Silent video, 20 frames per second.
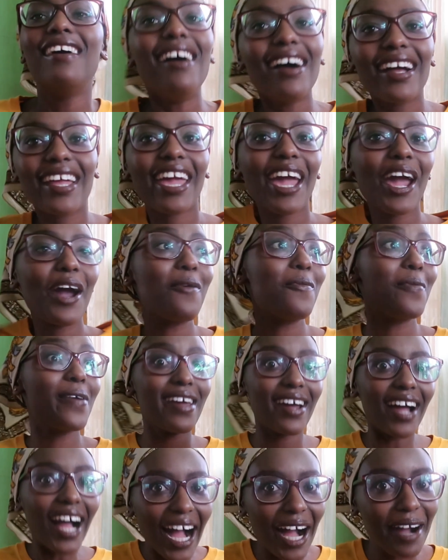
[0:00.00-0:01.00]
Okay,
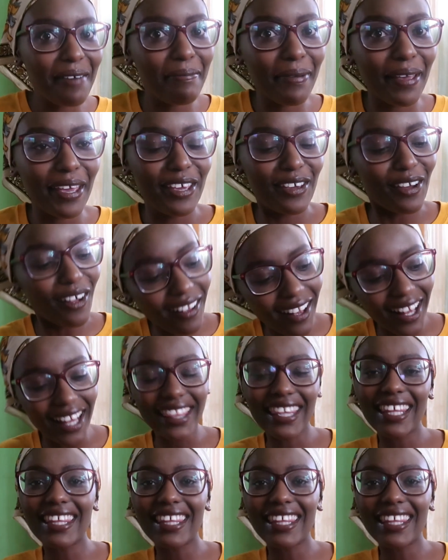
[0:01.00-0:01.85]
we are happy, y'all.